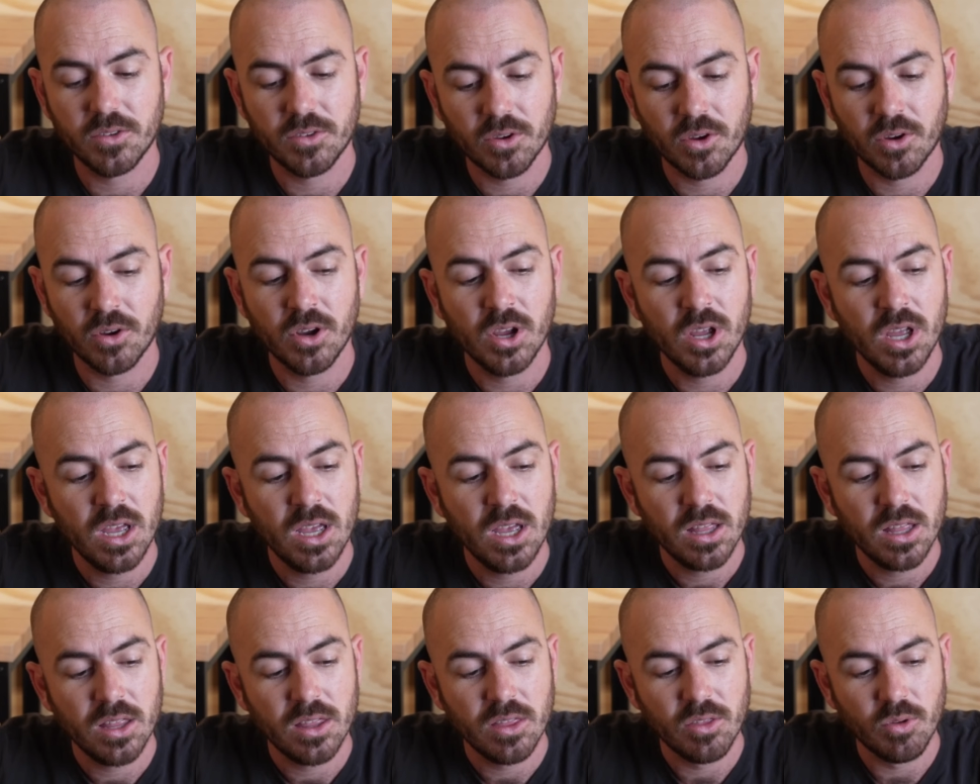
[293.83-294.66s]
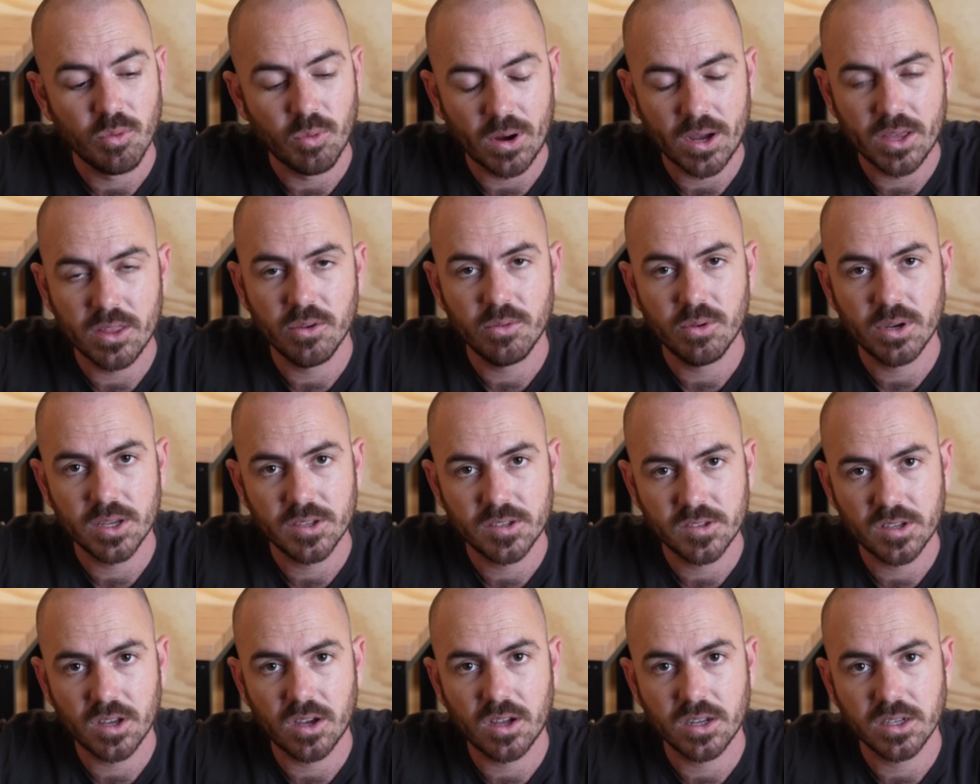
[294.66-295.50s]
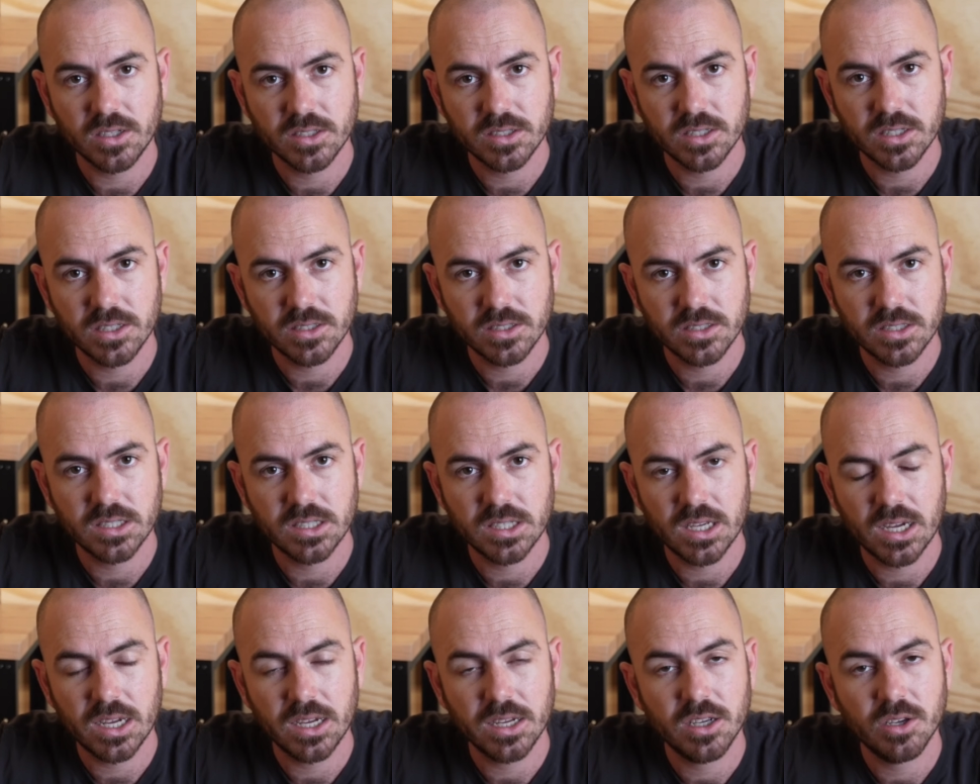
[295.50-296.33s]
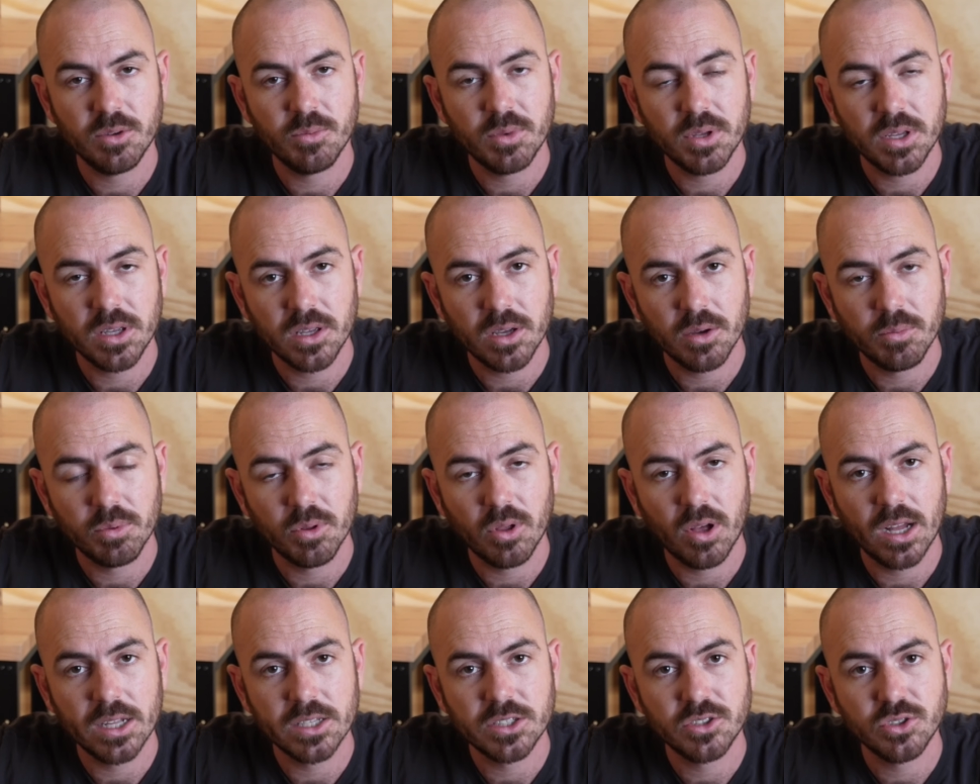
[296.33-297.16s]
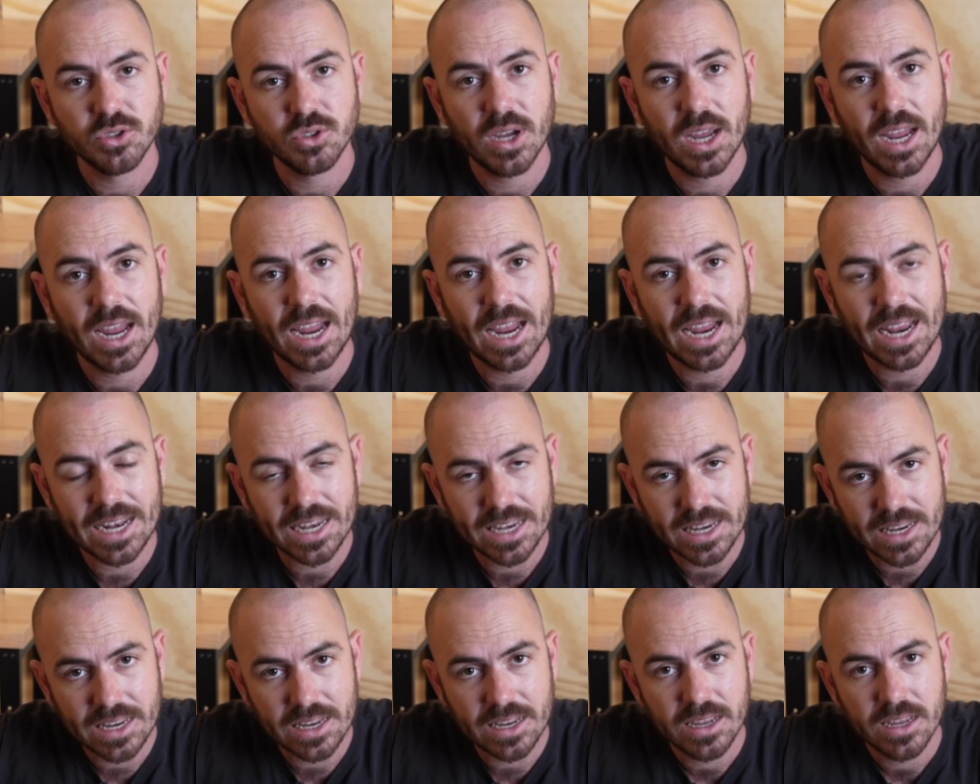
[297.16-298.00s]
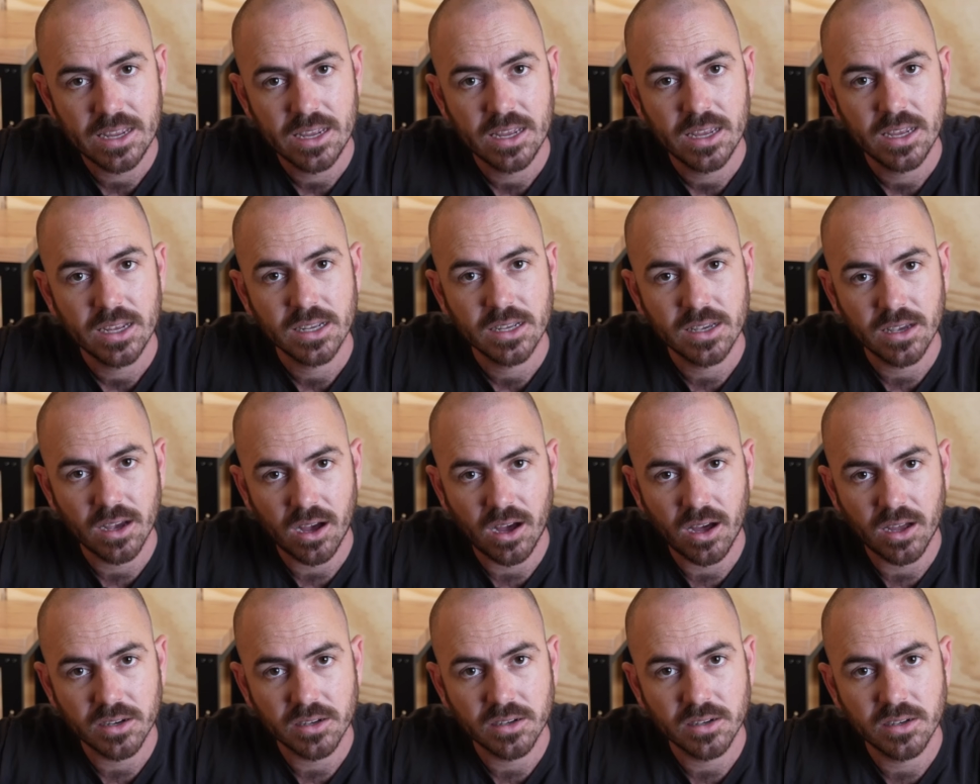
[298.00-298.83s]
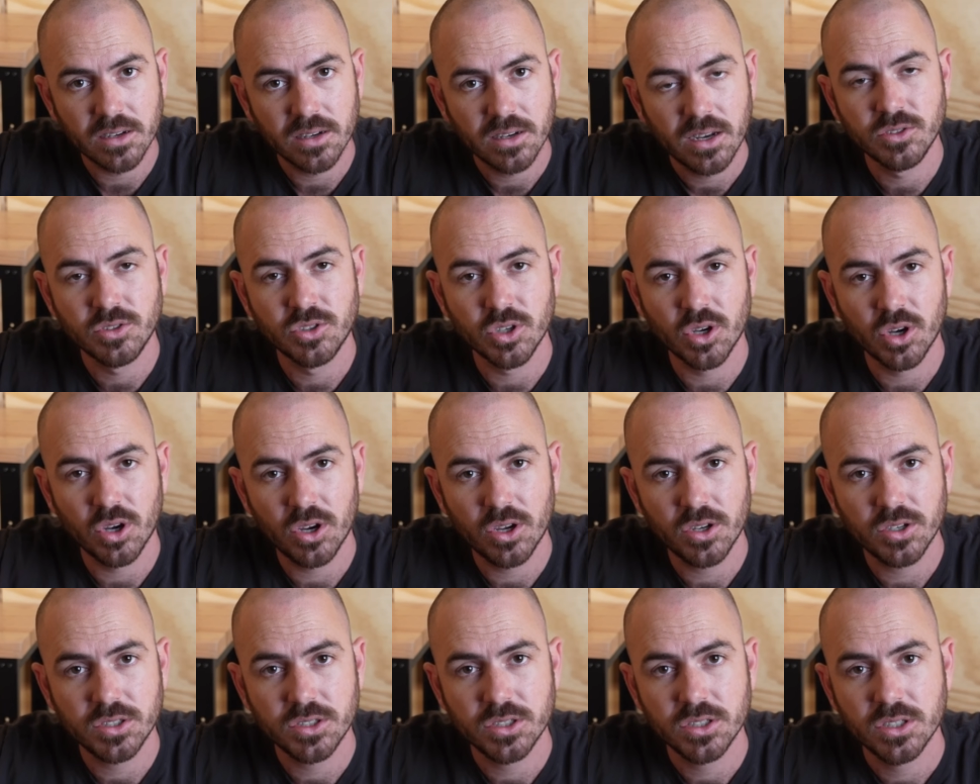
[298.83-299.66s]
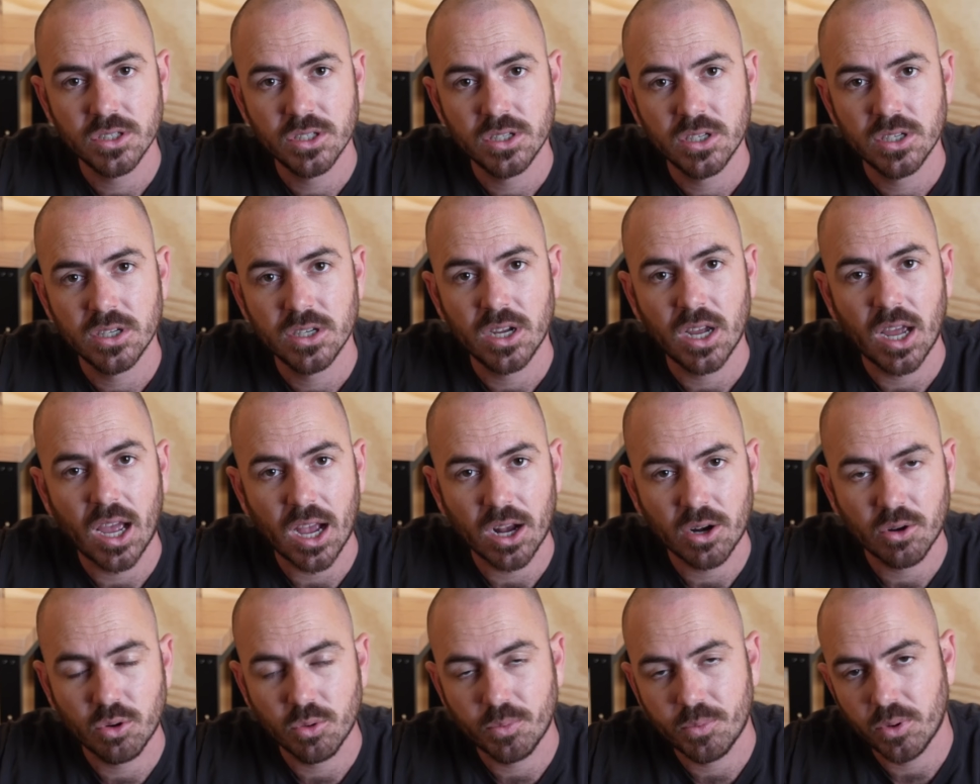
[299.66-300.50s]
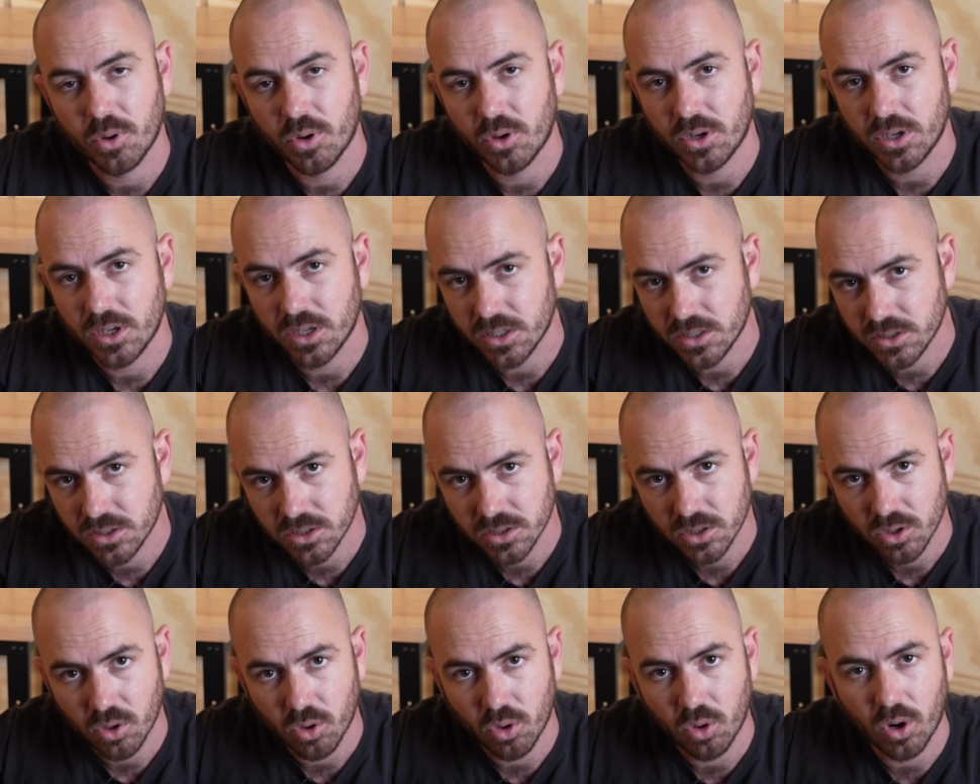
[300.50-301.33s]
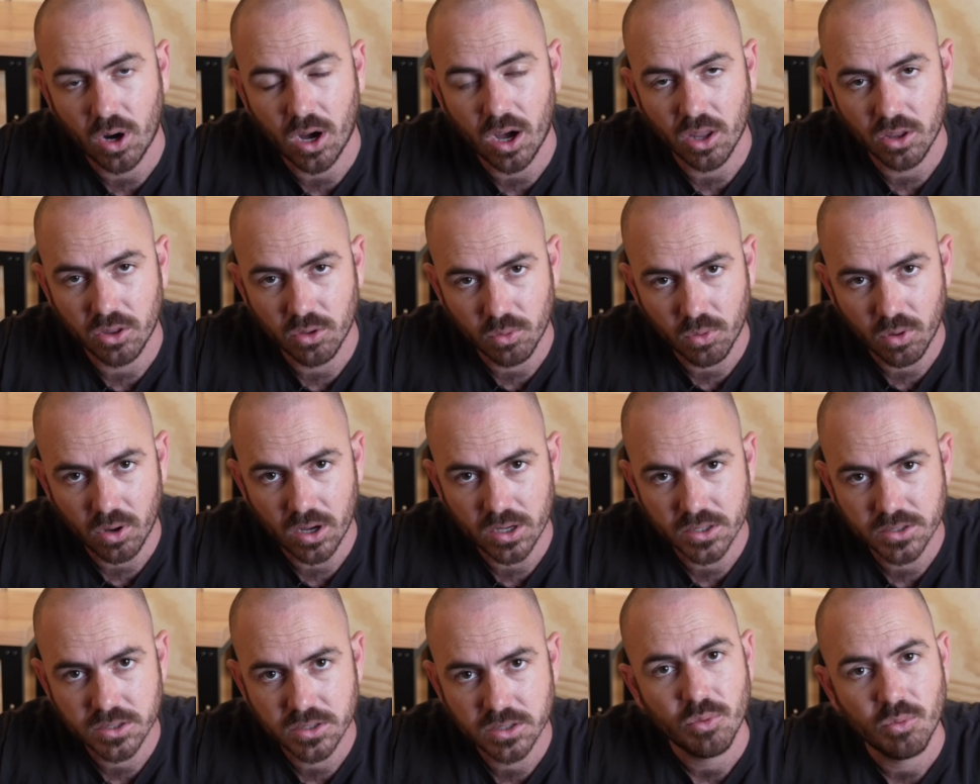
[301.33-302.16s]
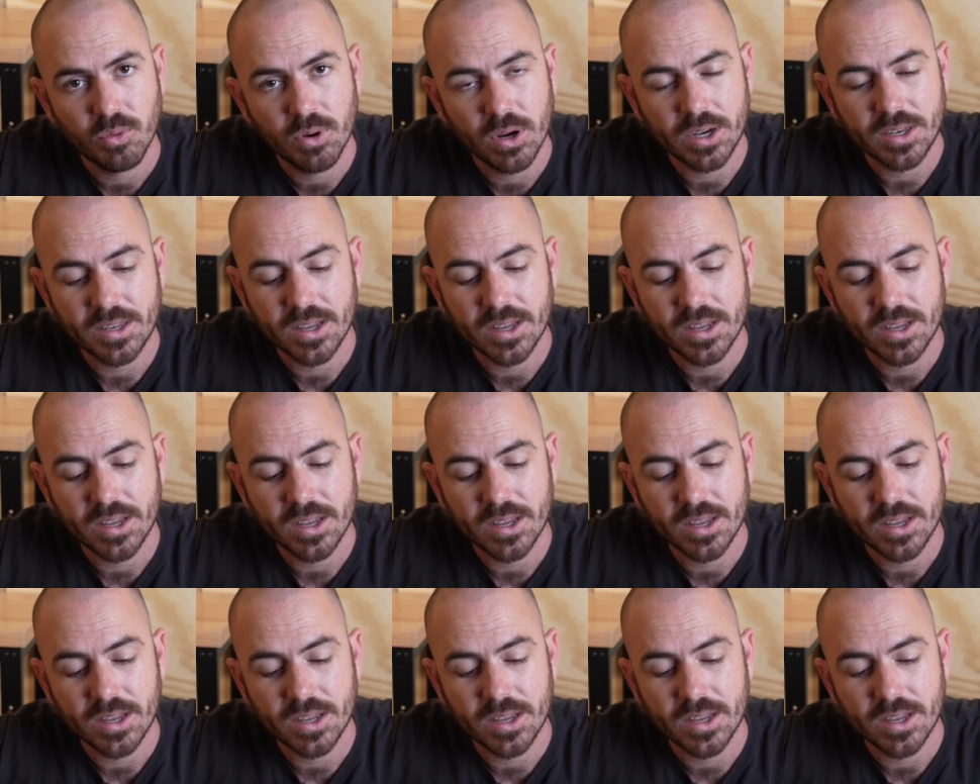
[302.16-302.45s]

So the way that we're starting seeds today can be applied to any garden, dirt, aquaponics, or otherwise. We're